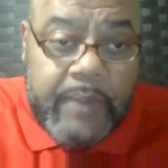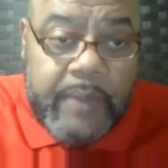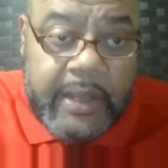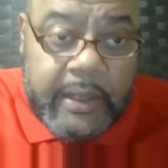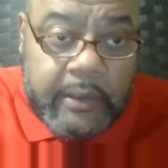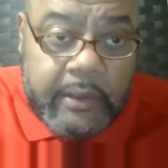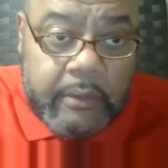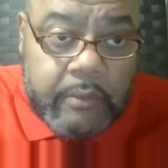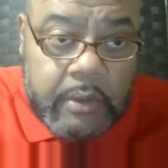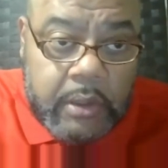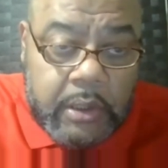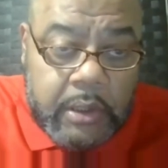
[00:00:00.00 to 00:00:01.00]
being
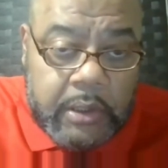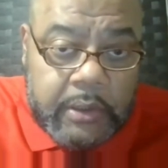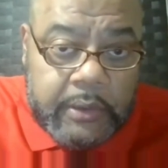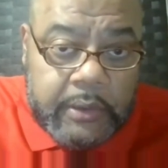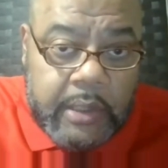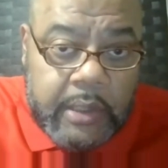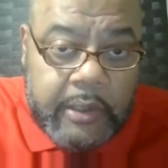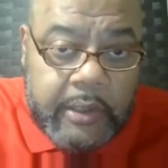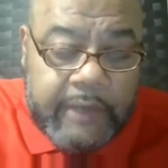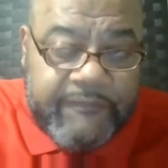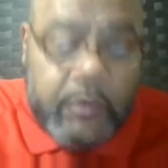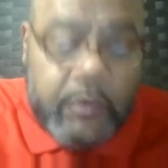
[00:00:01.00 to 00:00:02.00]

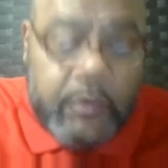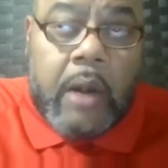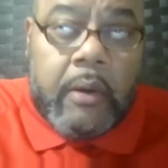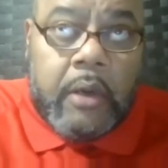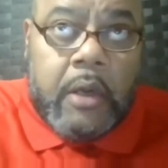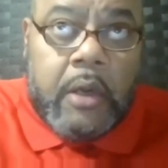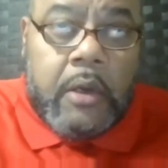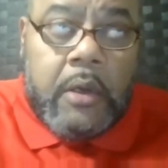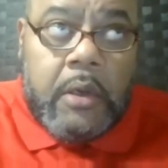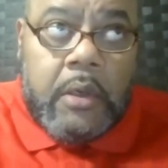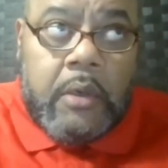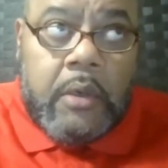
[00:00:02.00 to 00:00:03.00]
if you are
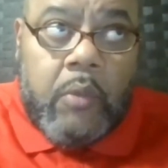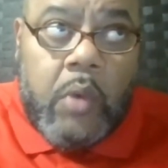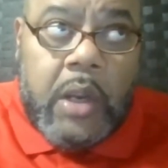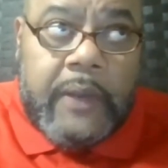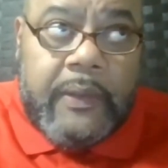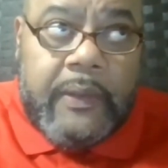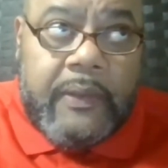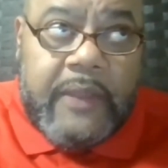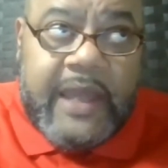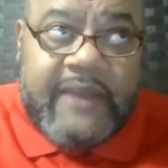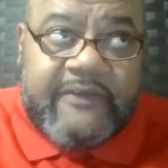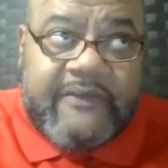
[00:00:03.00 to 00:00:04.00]
one
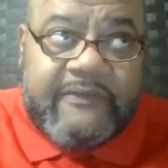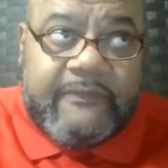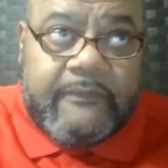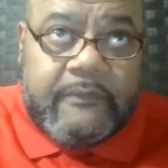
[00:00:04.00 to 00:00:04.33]
that is